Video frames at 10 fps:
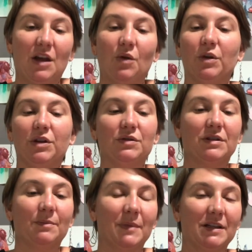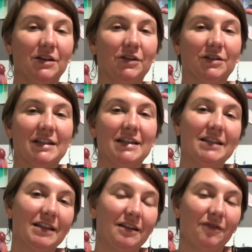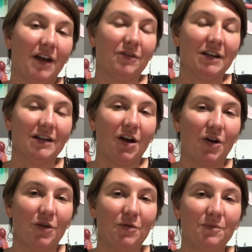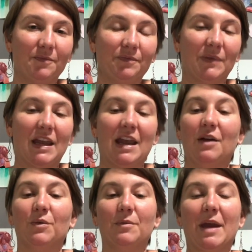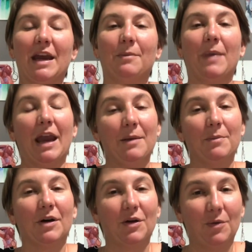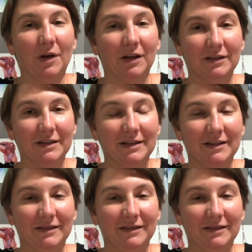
We'll use materials easily found at home, and we'll make paper quilts.